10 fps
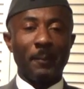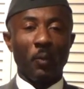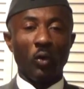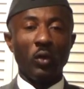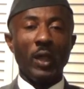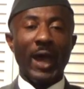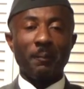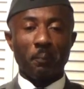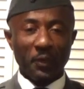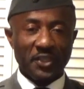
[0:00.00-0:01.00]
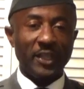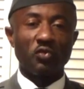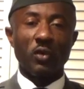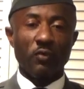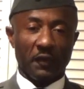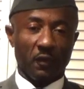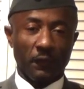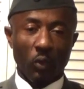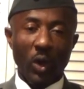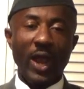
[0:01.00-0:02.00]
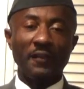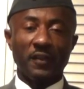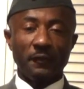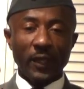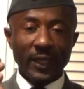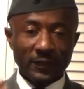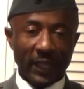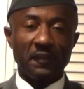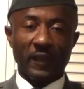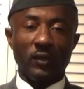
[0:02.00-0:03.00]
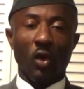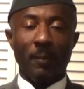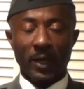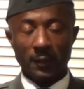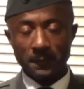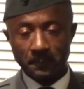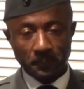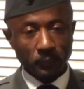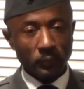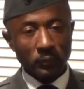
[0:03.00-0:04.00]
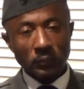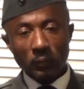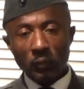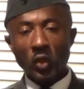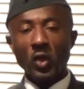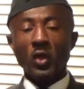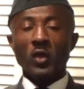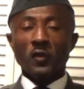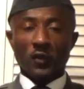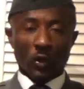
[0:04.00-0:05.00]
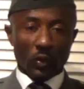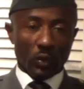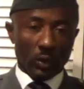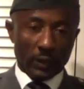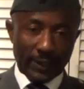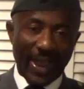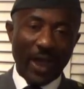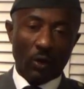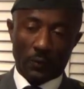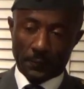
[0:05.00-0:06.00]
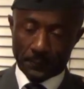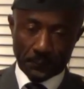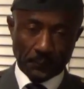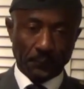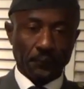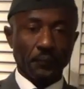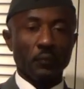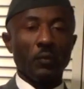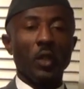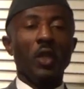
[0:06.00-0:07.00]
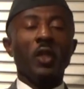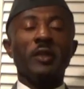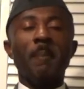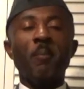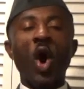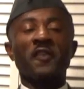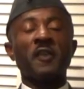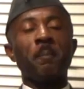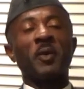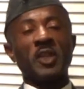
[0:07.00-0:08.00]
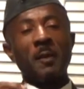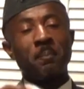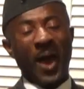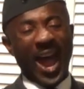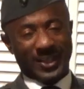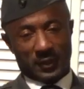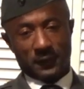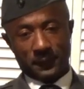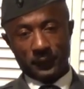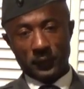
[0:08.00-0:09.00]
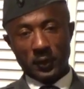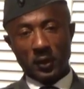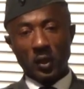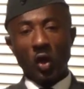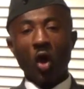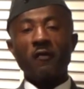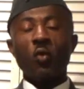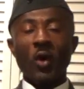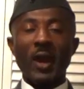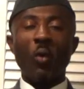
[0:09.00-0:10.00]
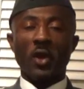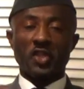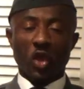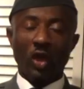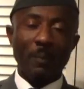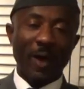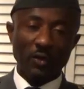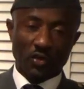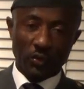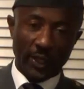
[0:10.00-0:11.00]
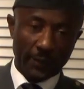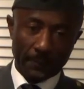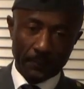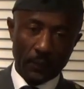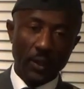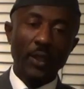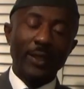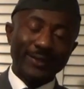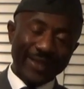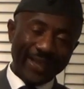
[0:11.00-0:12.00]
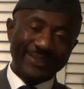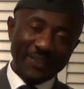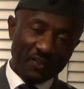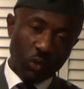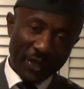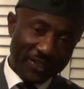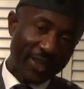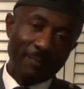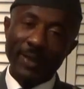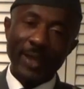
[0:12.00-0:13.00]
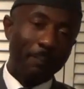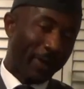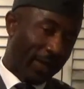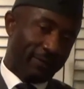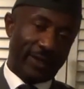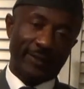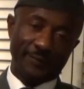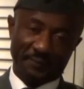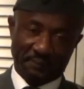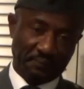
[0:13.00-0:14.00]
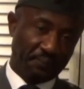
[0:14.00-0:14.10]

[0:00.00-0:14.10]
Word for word: our people and pretend to the rest of the world as if things are normal. So now, the most important part of what I want to talk about today, Nadis 20 May Palava.